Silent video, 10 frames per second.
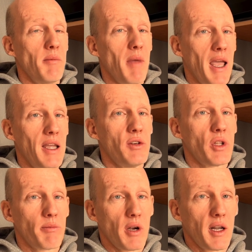made to
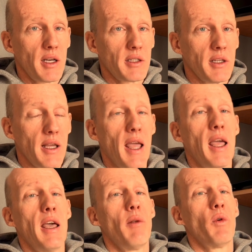the product?
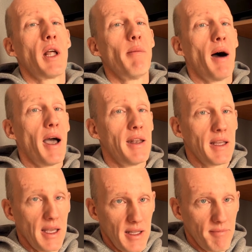And would I buy it
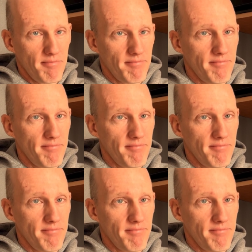again?